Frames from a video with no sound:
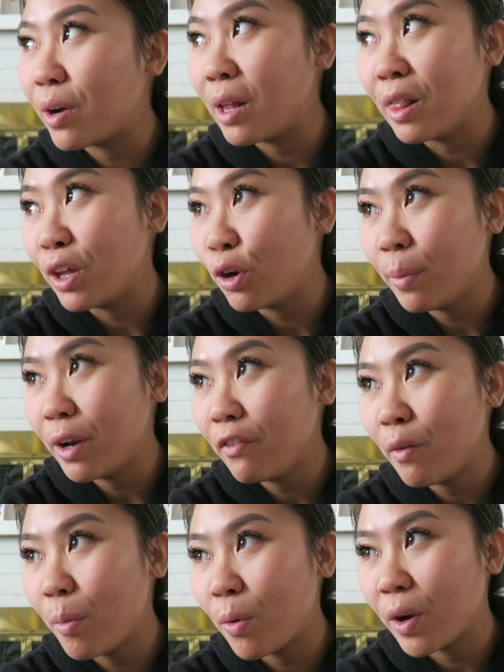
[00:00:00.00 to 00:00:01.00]
a little bit
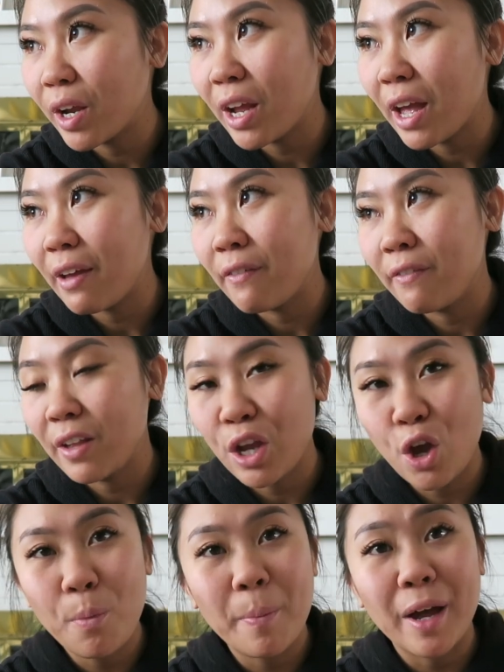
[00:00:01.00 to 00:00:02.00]
of a boring video,